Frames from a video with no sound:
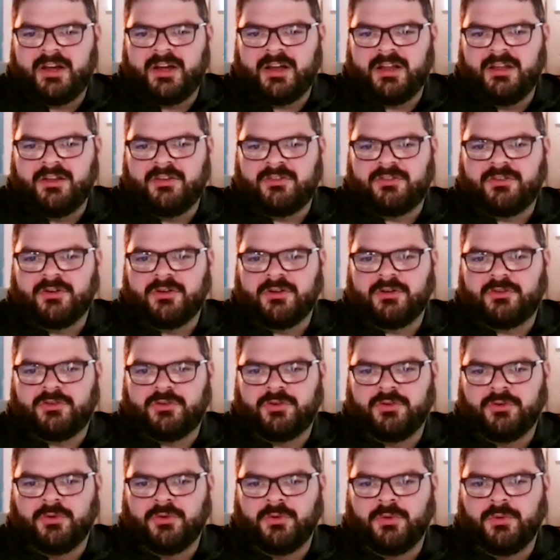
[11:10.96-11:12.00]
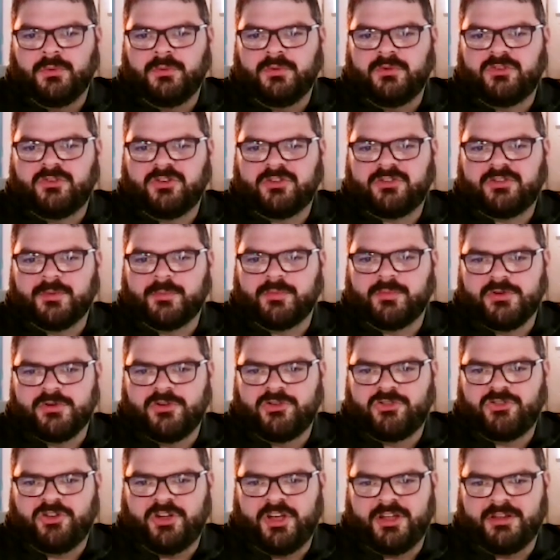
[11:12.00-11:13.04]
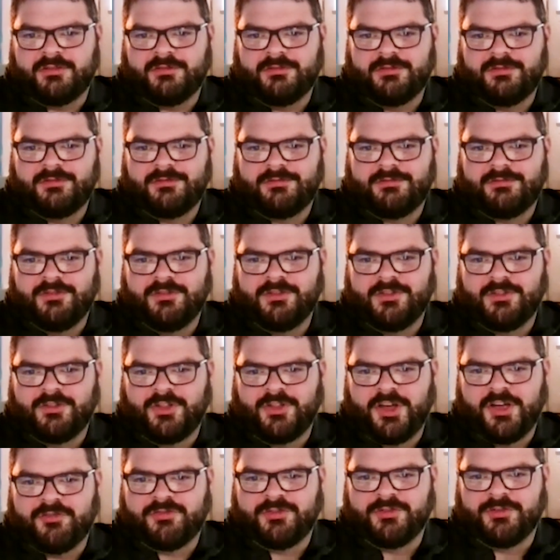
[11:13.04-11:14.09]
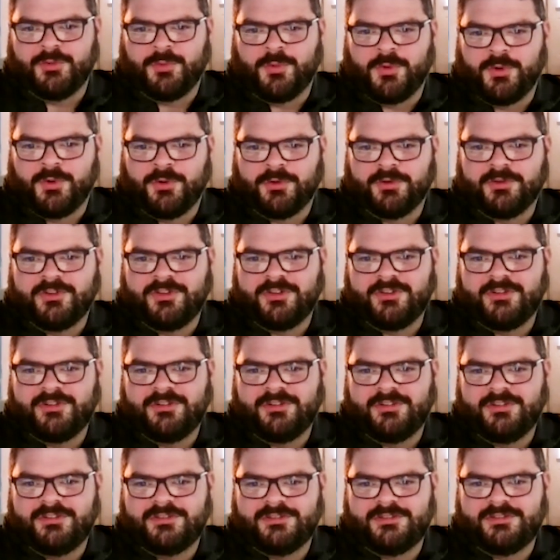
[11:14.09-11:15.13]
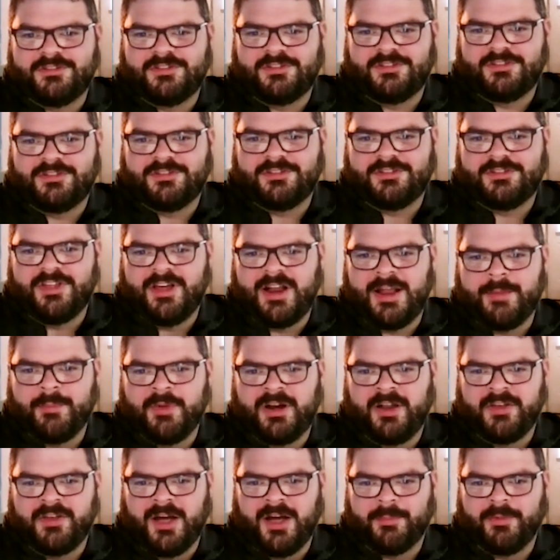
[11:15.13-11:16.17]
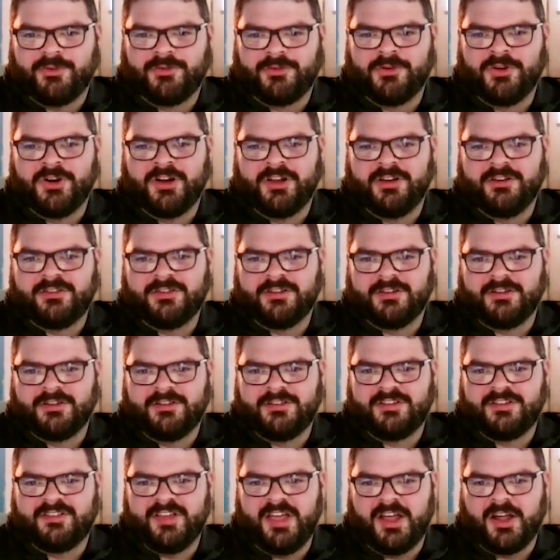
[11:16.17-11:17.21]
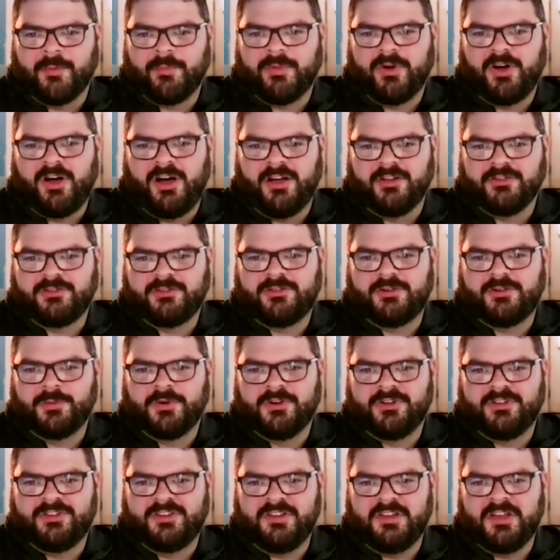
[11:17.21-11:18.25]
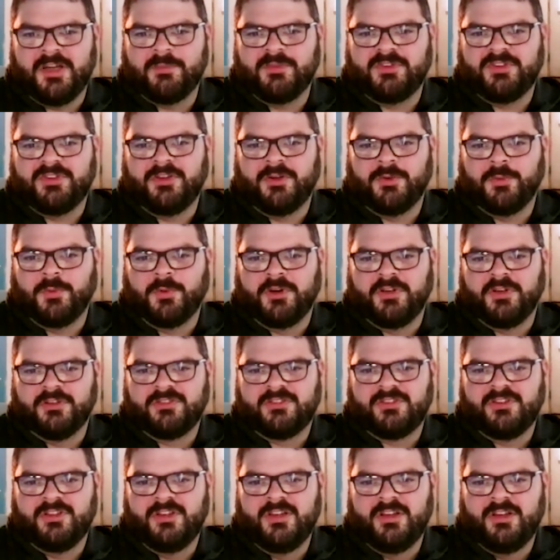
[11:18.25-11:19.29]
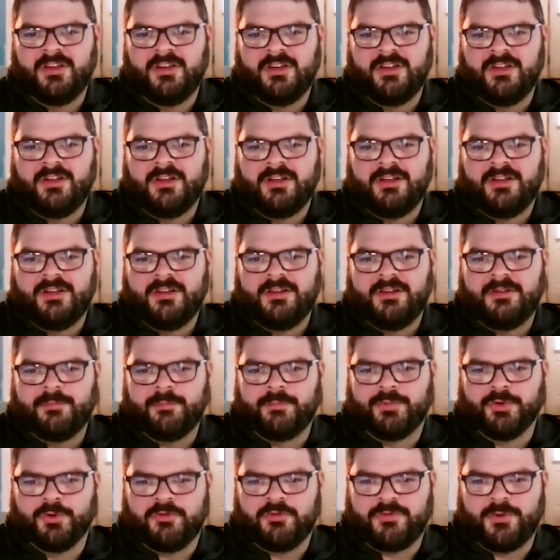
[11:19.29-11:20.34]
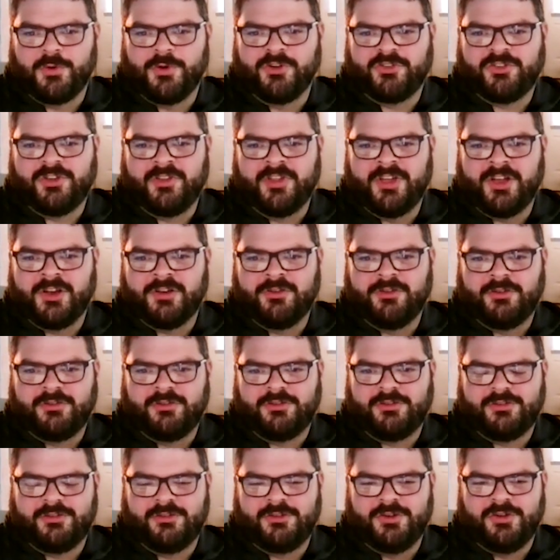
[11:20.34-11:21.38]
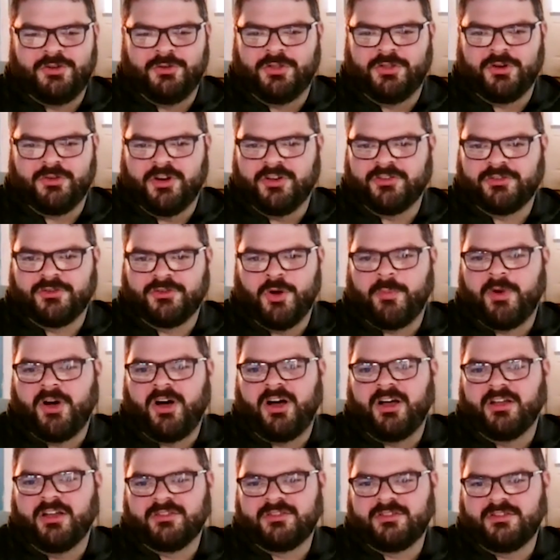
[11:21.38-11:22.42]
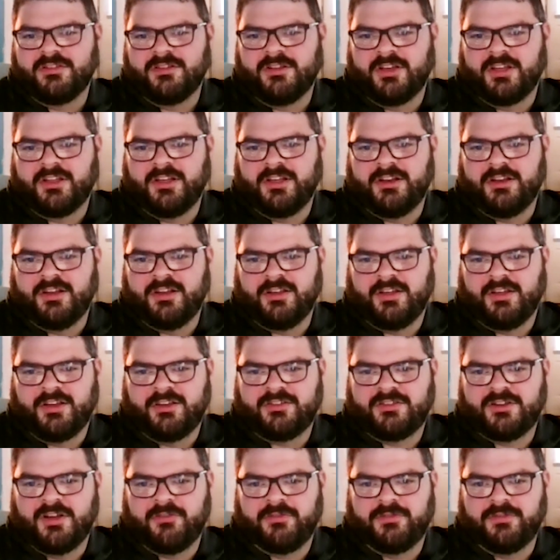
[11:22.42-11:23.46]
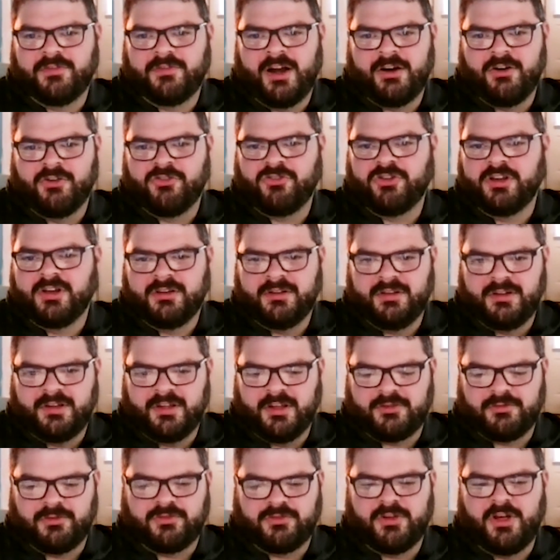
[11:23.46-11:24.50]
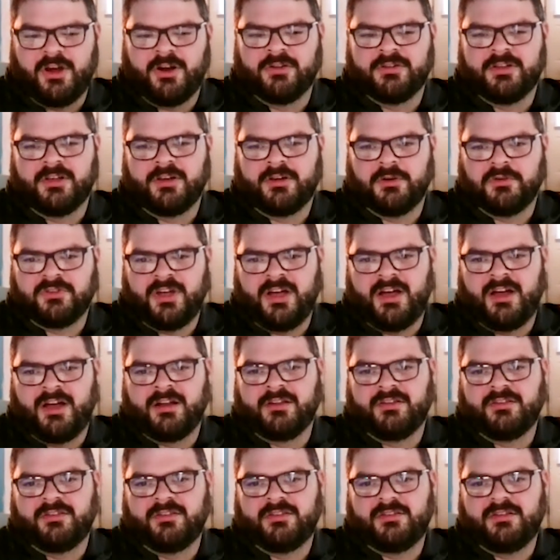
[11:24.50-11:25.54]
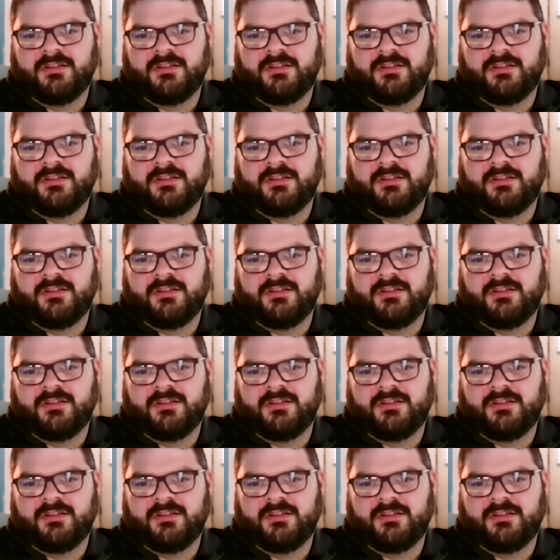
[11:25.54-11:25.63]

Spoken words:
made it easier to just appreciate the life in the world that I'm in and the opportunity to take a pause to where DMT was brute forcing that there is no pause. Like stuff energy gets recycled, it goes on.